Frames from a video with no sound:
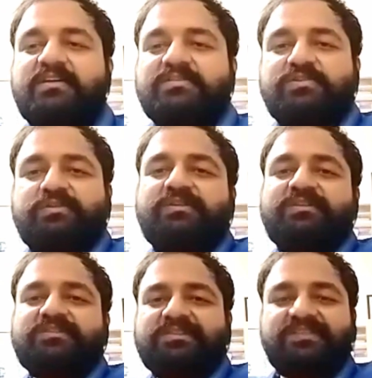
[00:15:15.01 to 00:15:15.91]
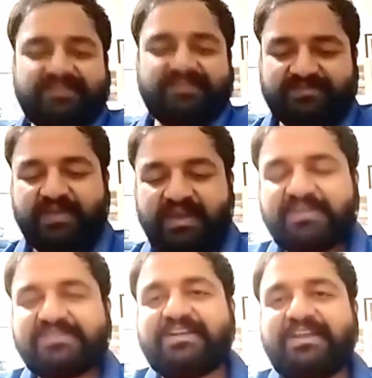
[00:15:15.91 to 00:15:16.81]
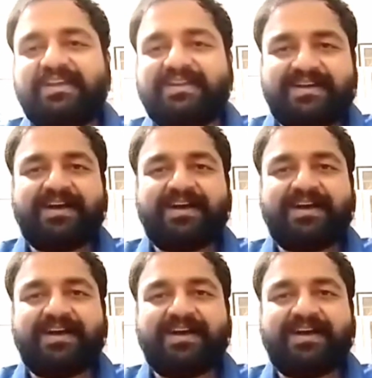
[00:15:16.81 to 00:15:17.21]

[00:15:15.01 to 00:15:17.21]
So this is my basically,